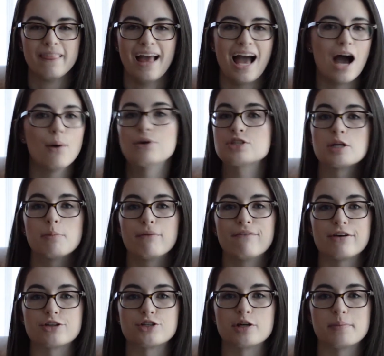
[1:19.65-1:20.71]
I wasn't a
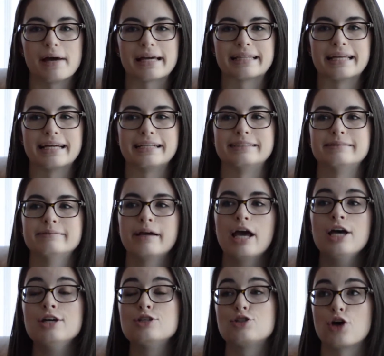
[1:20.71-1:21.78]
professional back then.
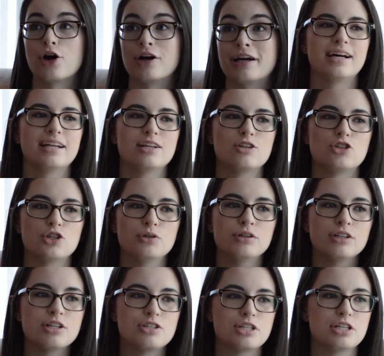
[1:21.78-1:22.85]
Sorry. Junior
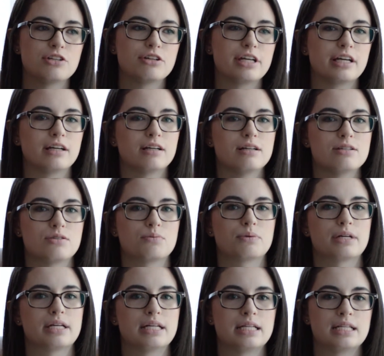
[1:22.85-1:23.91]
and senior year is
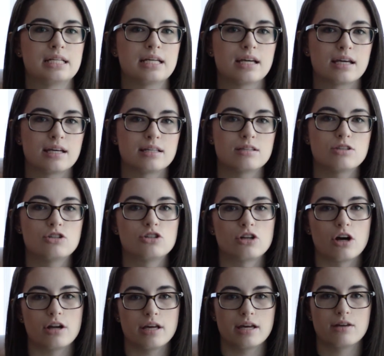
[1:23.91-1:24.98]
when it
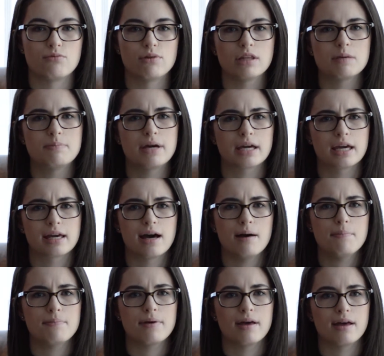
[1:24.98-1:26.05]
started really picking
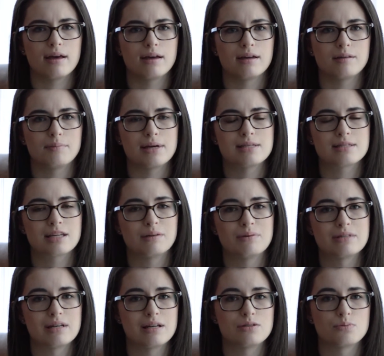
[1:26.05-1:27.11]
up and my skin
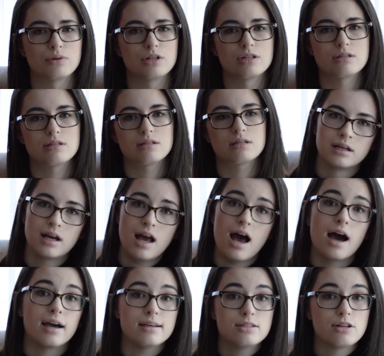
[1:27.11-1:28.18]
was at its worst.
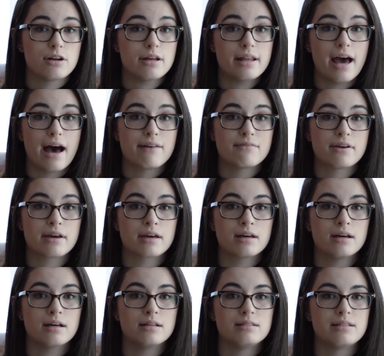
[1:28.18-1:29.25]
I started having
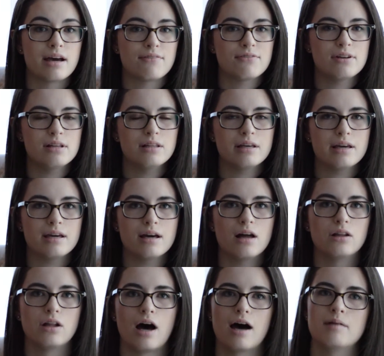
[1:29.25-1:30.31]
definitely a
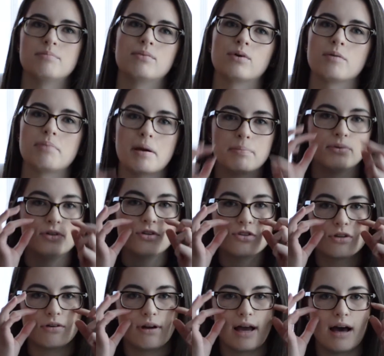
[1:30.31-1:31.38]
lot more pimples
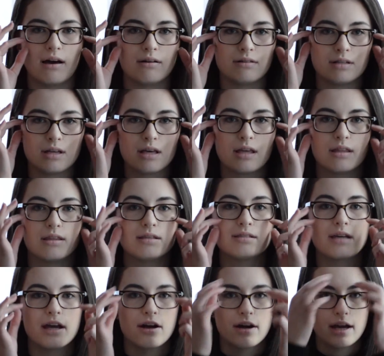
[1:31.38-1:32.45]
around this
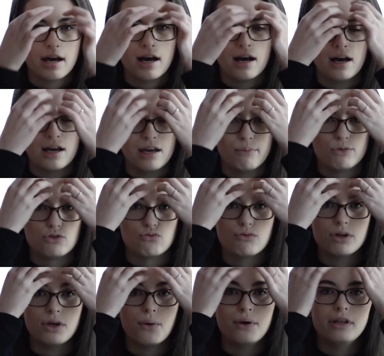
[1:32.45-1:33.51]
area. It was
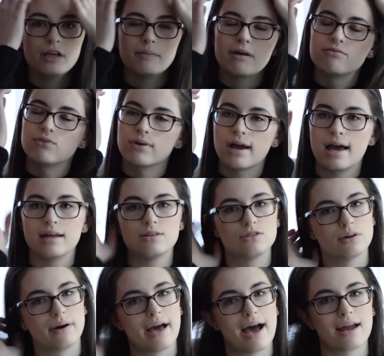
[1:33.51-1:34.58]
really oily in my forehead,
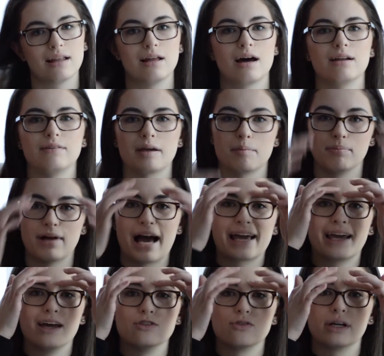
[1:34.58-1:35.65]
so I had a lot of like
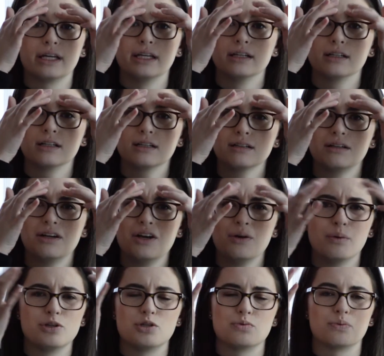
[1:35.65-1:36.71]
blackheads right here,
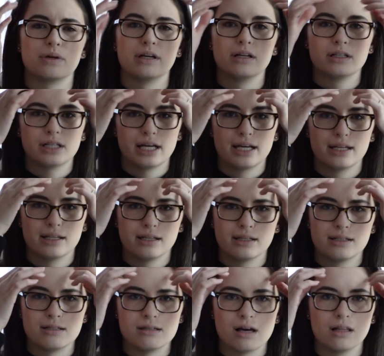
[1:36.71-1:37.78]
which is weird,
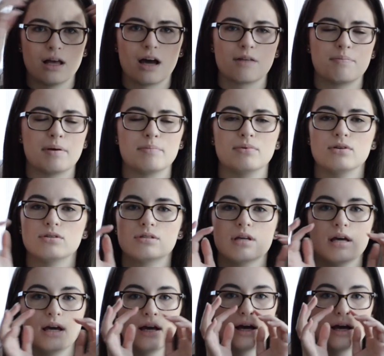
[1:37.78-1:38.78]
and a lot of pimples.